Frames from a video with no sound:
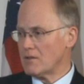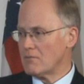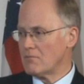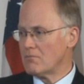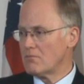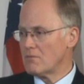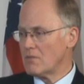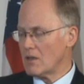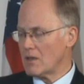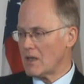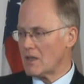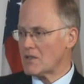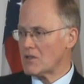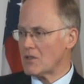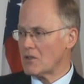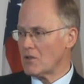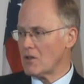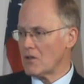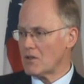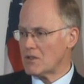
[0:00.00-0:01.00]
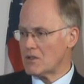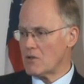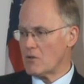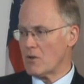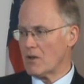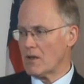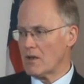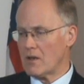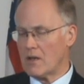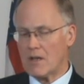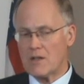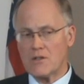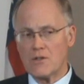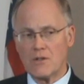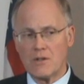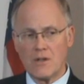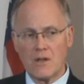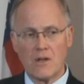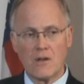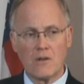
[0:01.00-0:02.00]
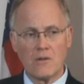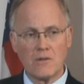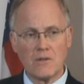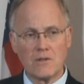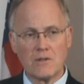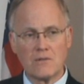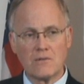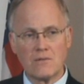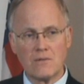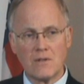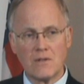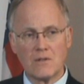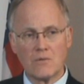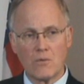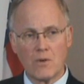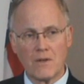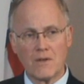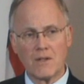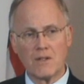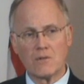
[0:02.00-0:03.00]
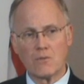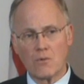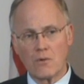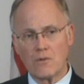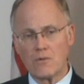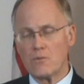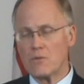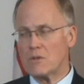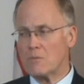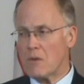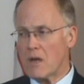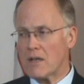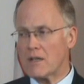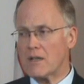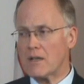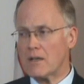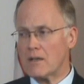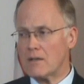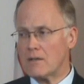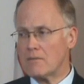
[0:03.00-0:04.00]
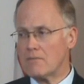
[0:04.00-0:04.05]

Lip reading: in election laws during the election year is one that's worth respecting.